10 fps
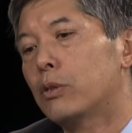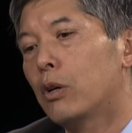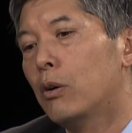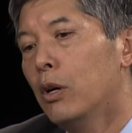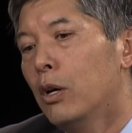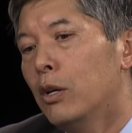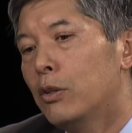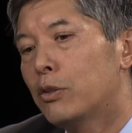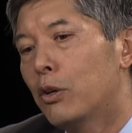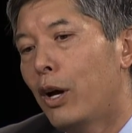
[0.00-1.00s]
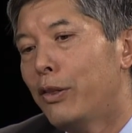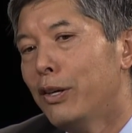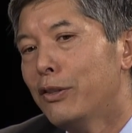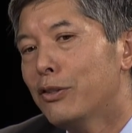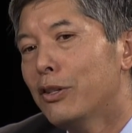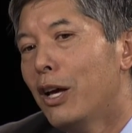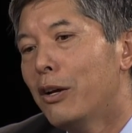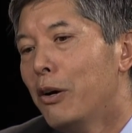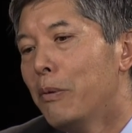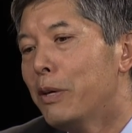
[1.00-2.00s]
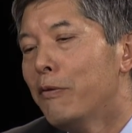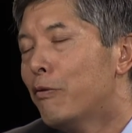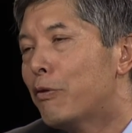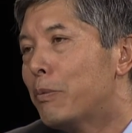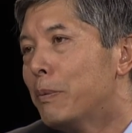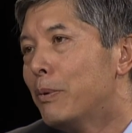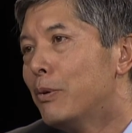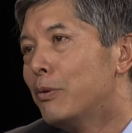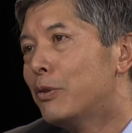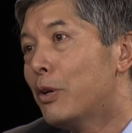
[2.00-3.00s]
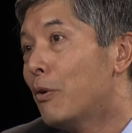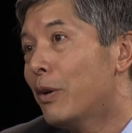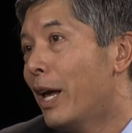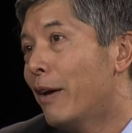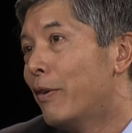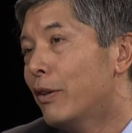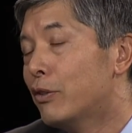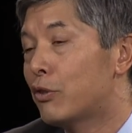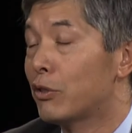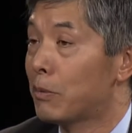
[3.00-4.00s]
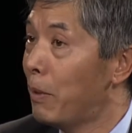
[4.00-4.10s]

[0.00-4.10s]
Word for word: So, so I think there's a lot of hope, even for people who don't have health insurance.